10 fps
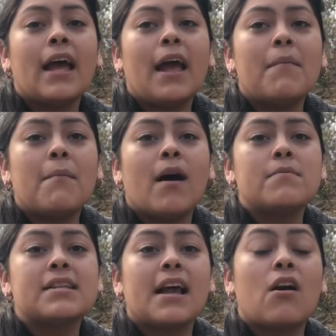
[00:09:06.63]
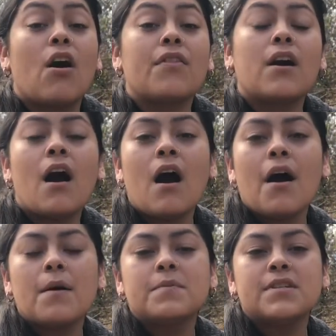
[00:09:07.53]
And my mom's like, call the
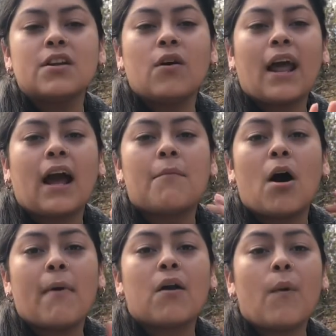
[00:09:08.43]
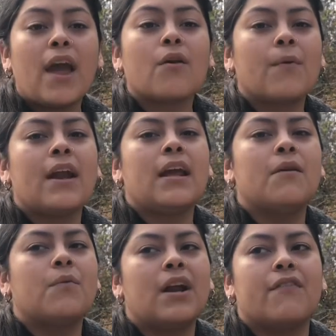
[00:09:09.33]
cops, you know, like I'm on my way already,
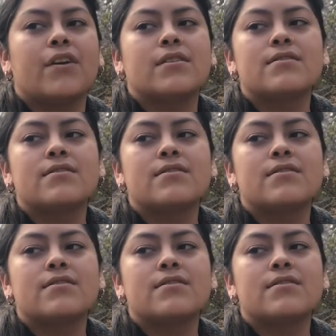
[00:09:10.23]
whatever.